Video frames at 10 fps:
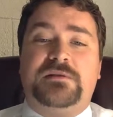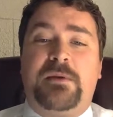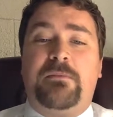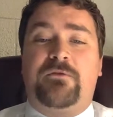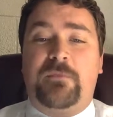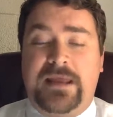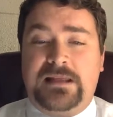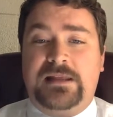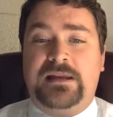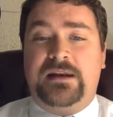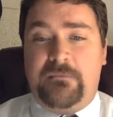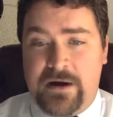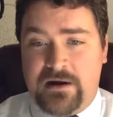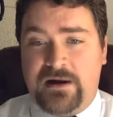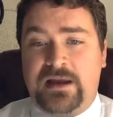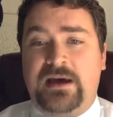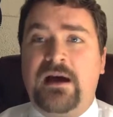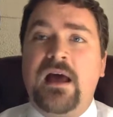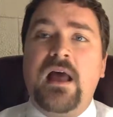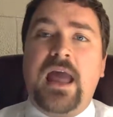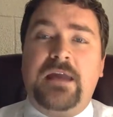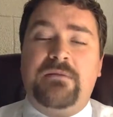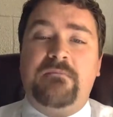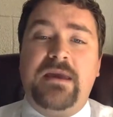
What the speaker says: people from England and America, had been